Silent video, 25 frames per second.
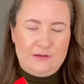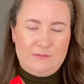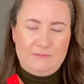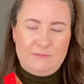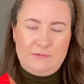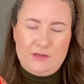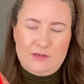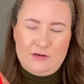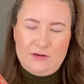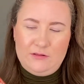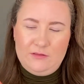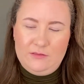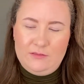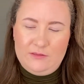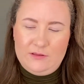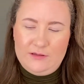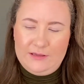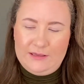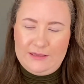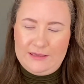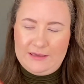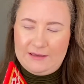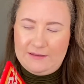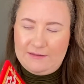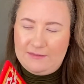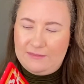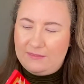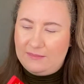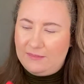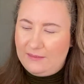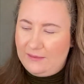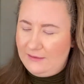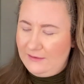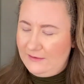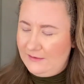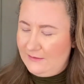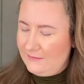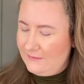I'm gonna look at
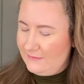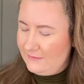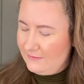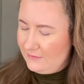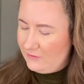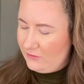these.